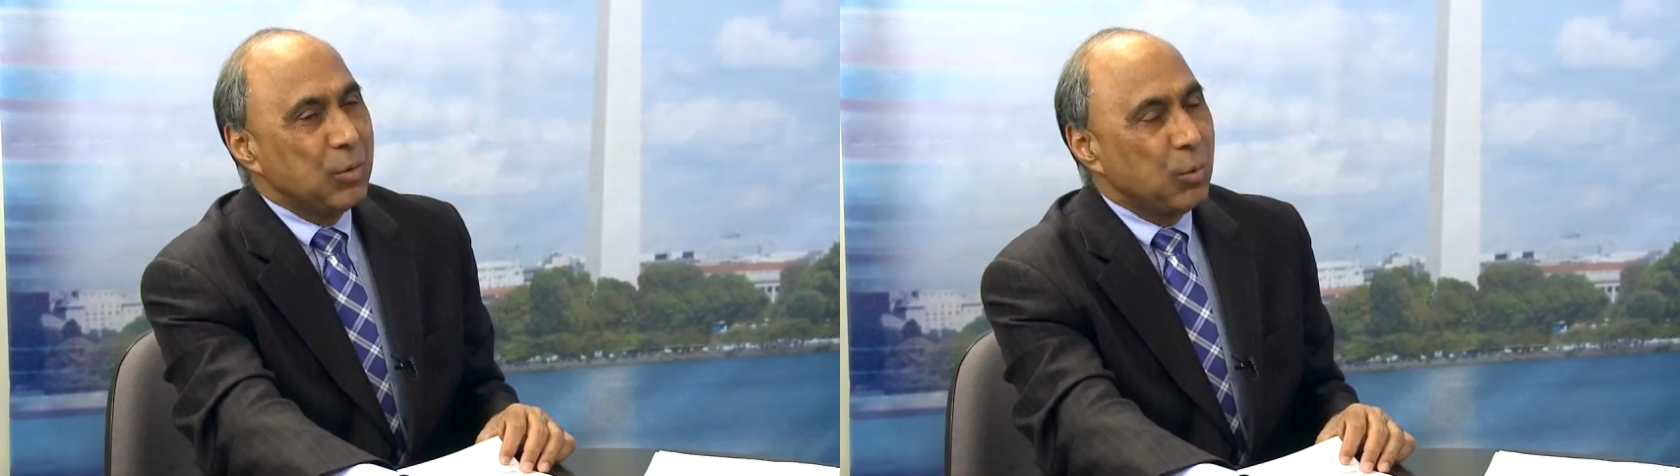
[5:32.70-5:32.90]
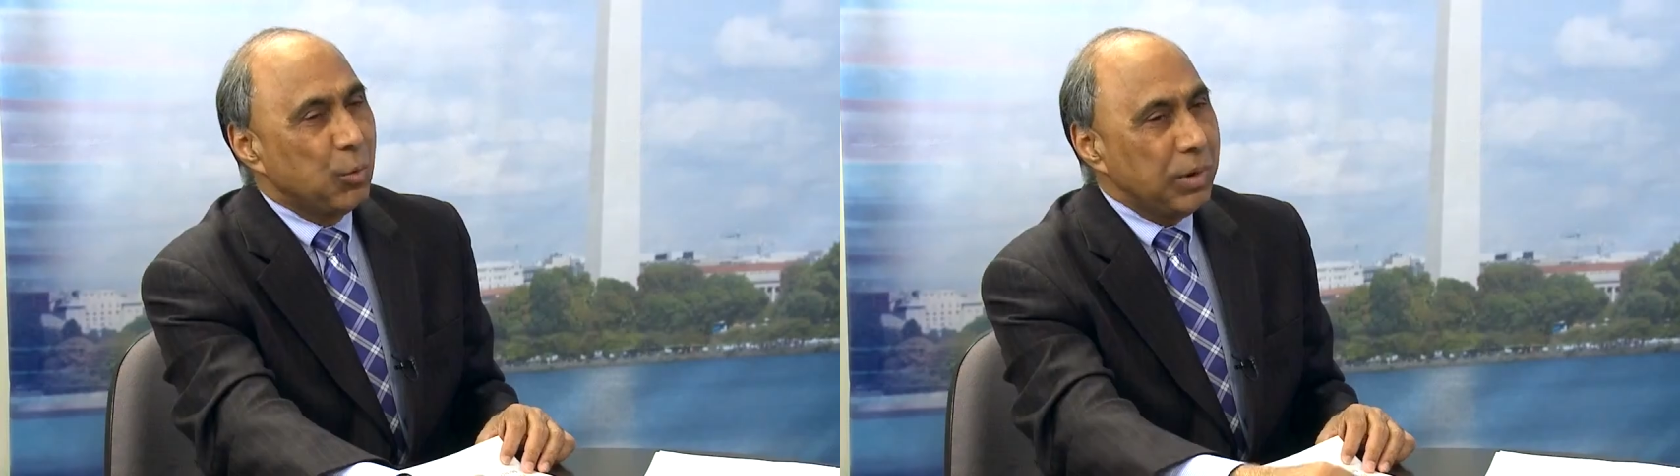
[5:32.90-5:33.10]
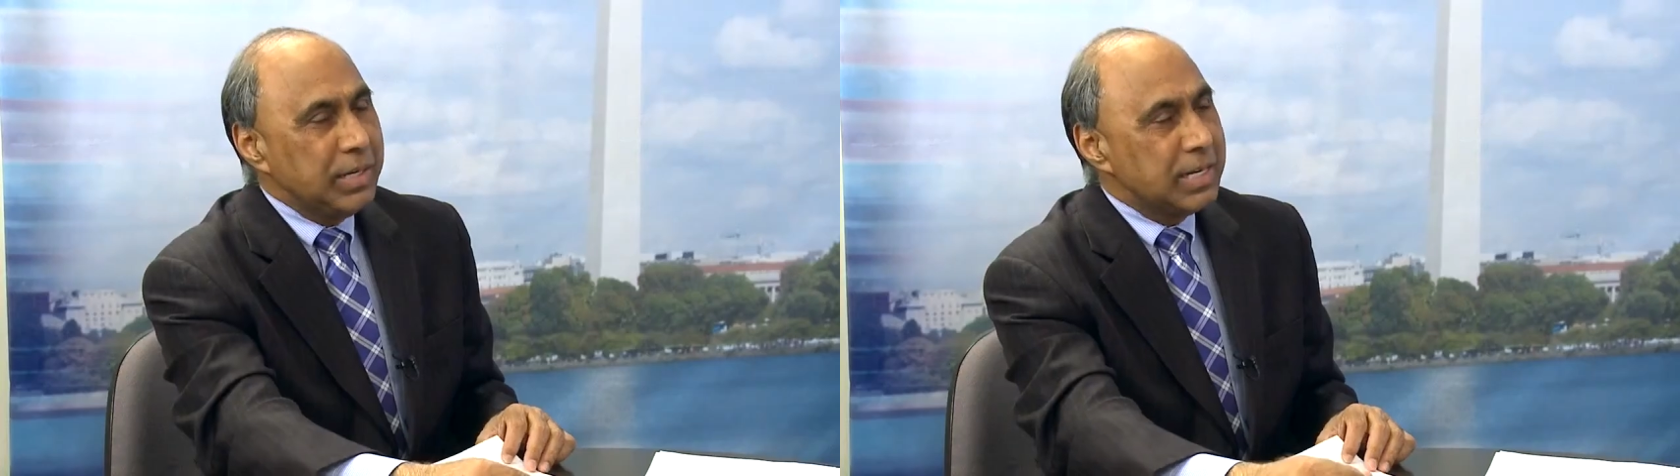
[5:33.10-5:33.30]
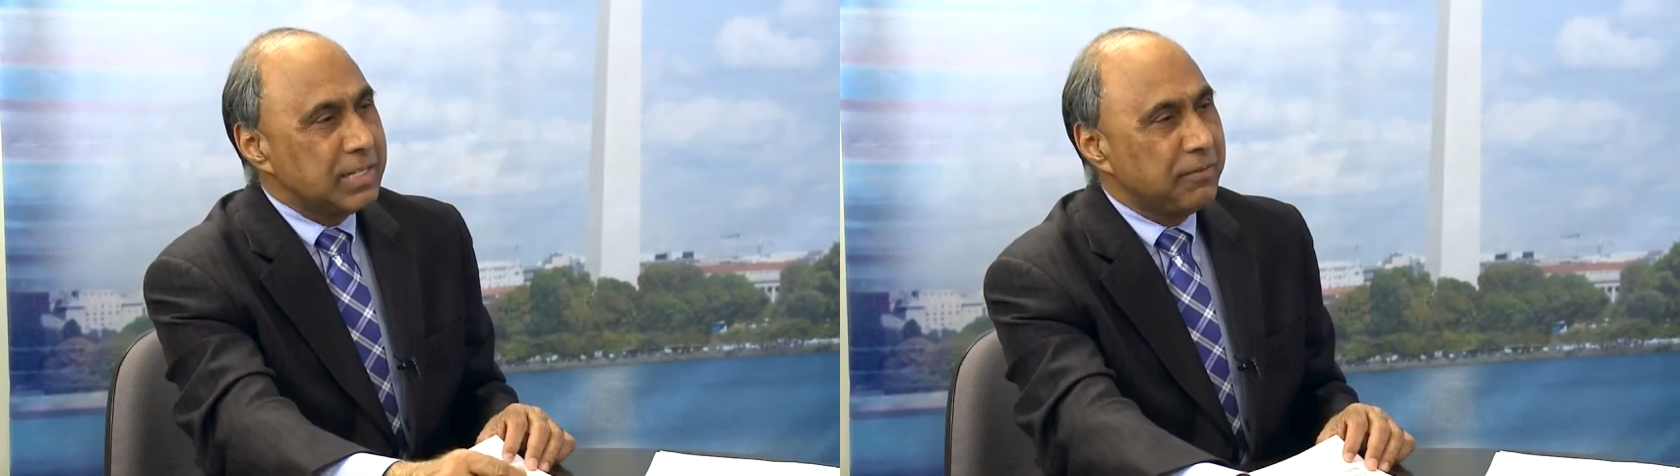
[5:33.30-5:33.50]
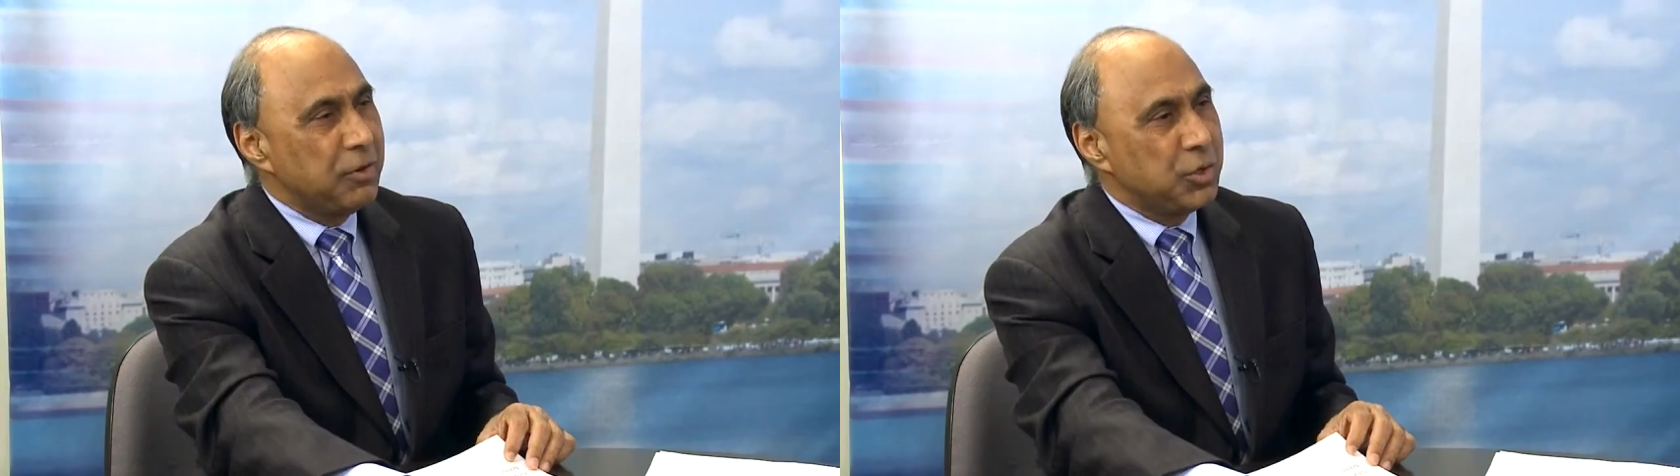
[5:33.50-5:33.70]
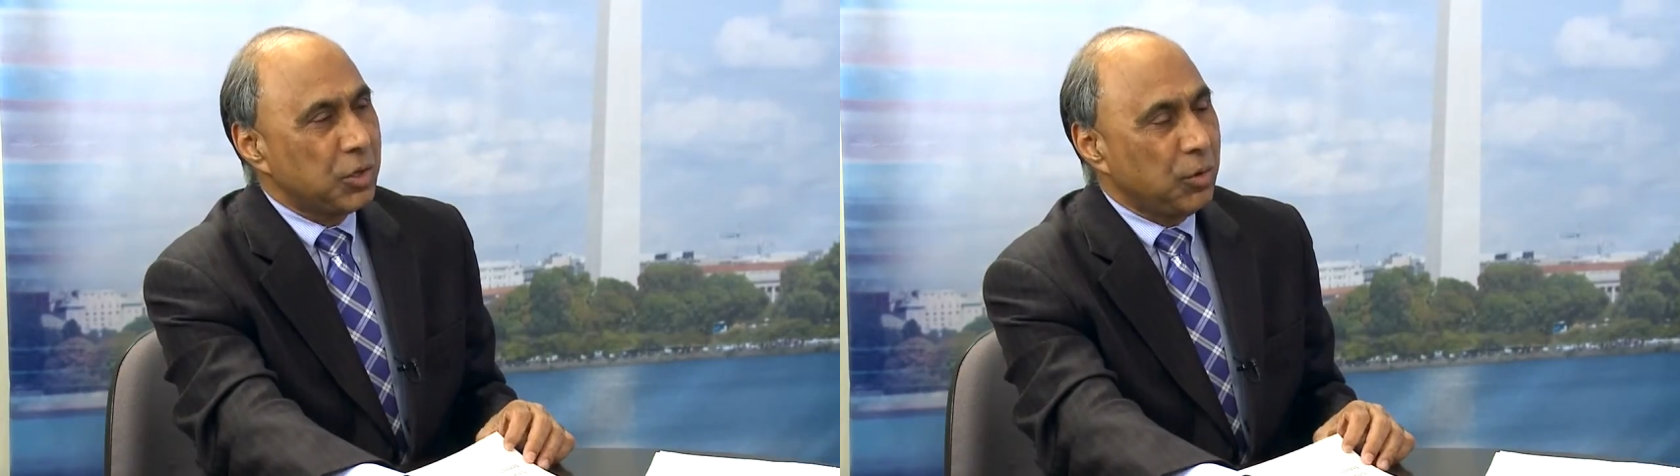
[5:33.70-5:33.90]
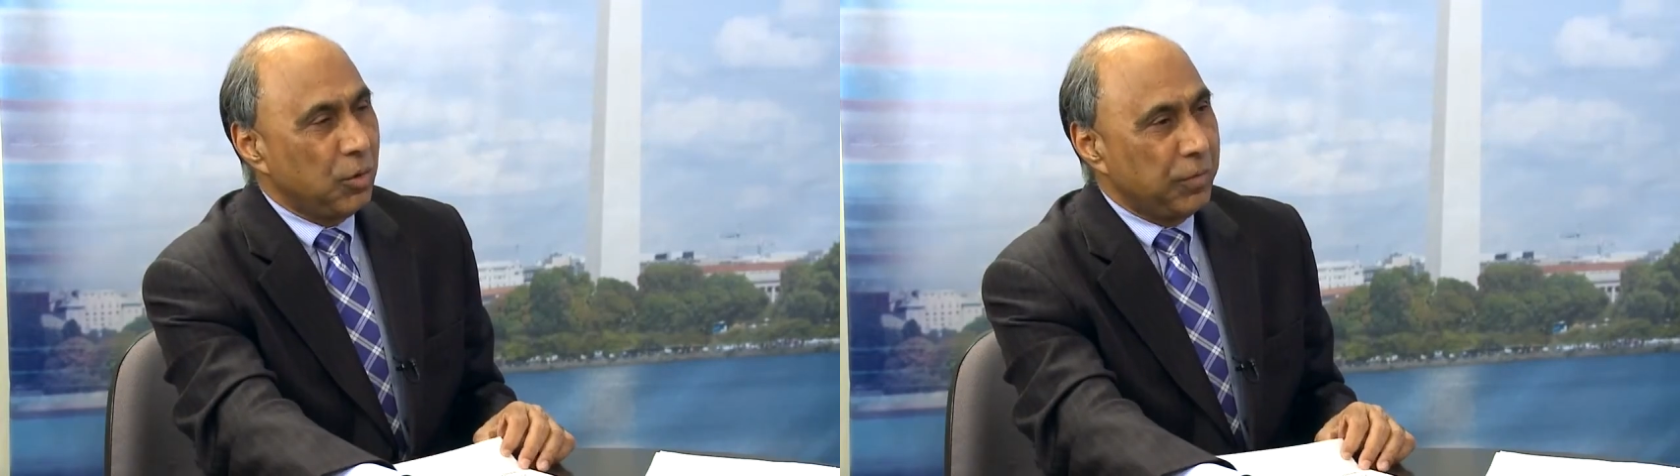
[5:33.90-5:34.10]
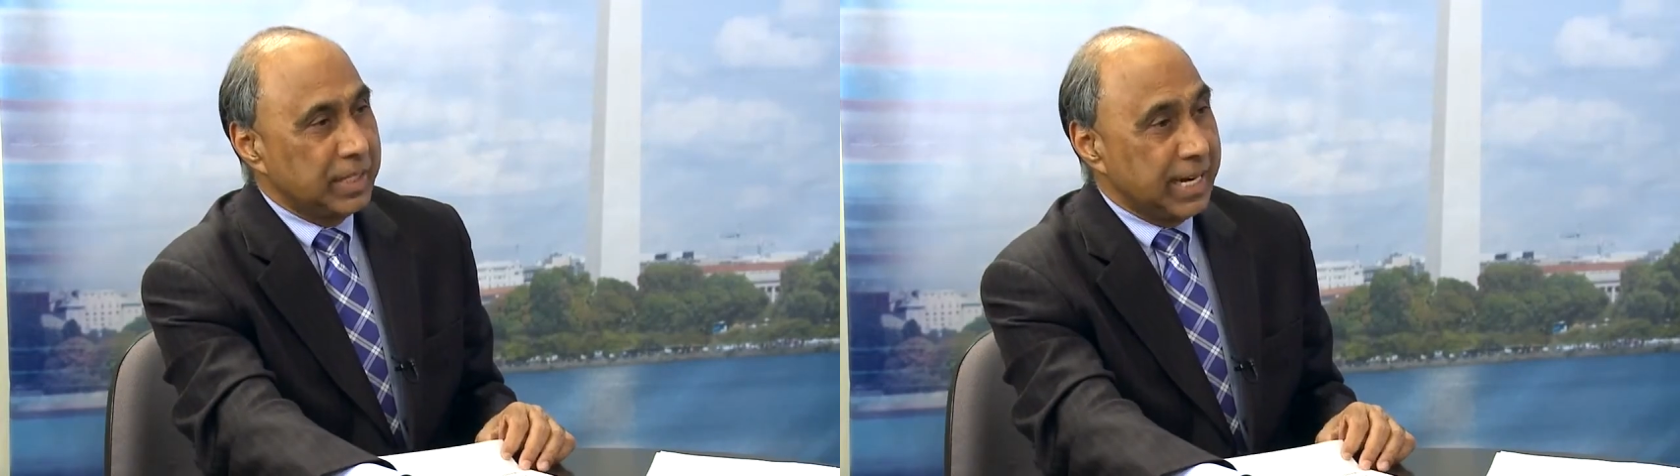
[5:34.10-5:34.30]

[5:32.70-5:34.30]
What does the future hold for